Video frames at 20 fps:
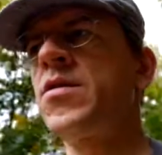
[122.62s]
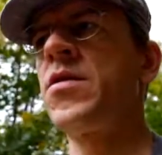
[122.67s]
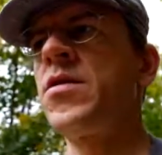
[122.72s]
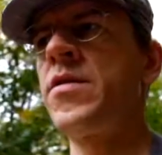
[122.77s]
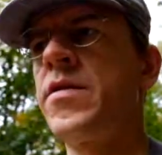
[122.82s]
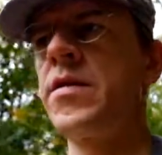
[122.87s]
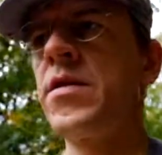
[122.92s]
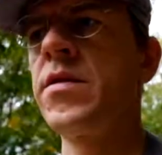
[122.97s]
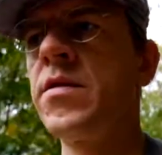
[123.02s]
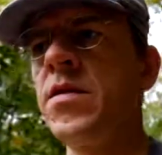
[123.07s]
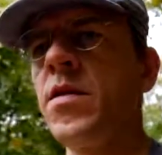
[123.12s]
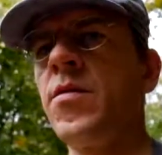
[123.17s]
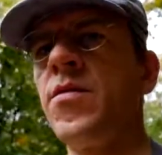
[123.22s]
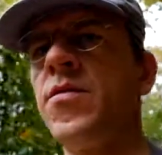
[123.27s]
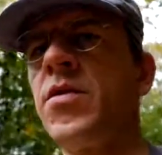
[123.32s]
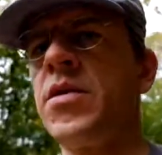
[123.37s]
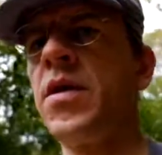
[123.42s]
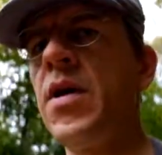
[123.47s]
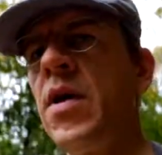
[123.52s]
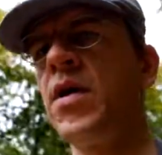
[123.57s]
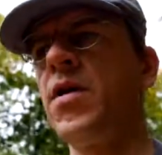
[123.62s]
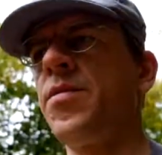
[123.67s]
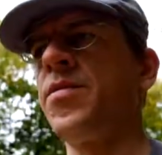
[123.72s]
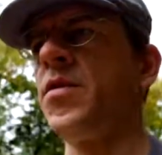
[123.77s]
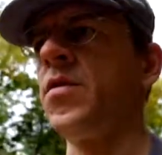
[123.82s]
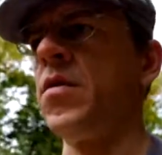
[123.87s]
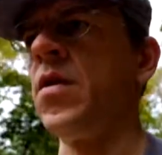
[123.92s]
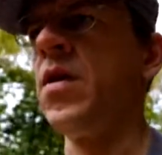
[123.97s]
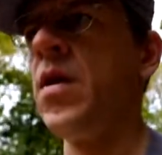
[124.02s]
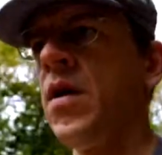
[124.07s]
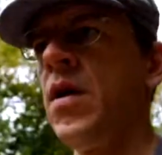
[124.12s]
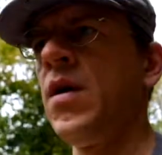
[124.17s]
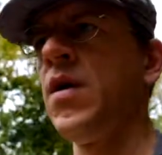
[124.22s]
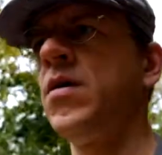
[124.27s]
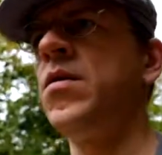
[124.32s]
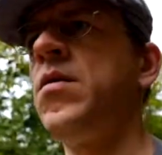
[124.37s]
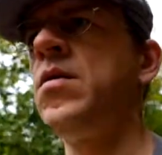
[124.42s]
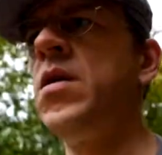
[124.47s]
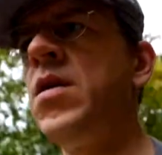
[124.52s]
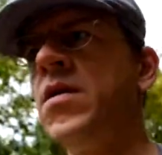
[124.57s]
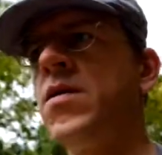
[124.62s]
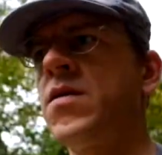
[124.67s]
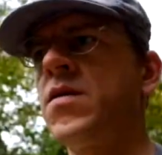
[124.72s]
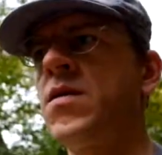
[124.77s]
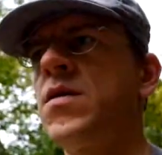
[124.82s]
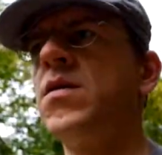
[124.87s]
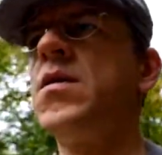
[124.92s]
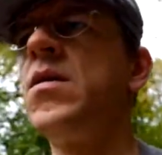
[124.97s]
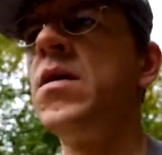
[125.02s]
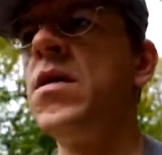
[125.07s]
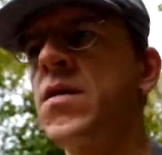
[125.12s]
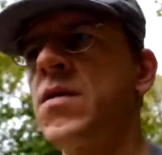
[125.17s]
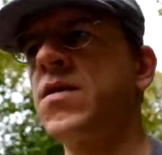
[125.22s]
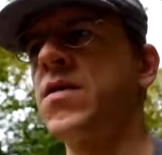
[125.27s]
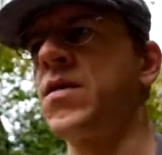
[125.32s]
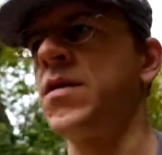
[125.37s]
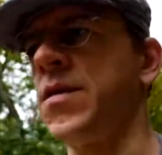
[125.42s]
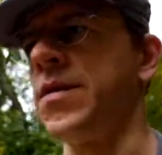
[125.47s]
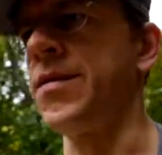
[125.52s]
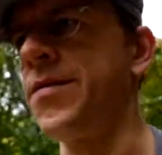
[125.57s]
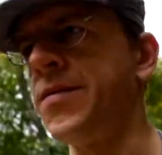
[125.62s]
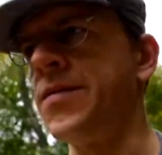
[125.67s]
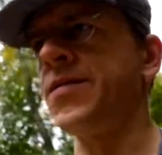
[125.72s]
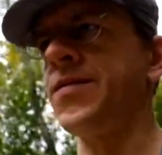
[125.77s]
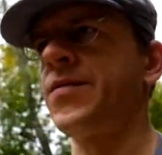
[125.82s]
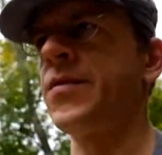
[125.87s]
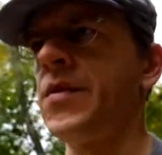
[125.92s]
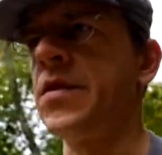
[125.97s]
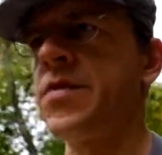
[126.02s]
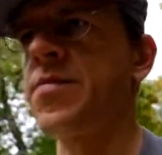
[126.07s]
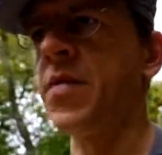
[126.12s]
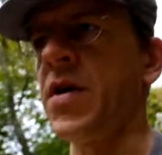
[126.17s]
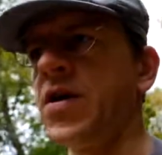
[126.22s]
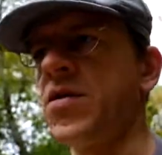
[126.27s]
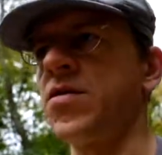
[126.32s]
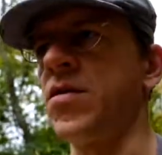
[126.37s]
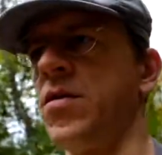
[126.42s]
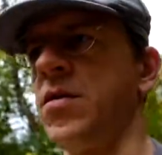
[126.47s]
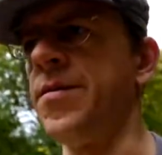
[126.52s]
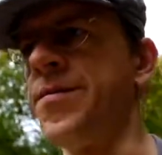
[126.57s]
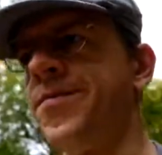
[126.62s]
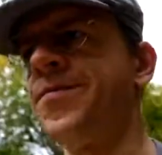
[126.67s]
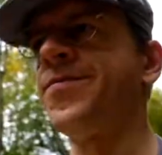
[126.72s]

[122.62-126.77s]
system would help you. You need this special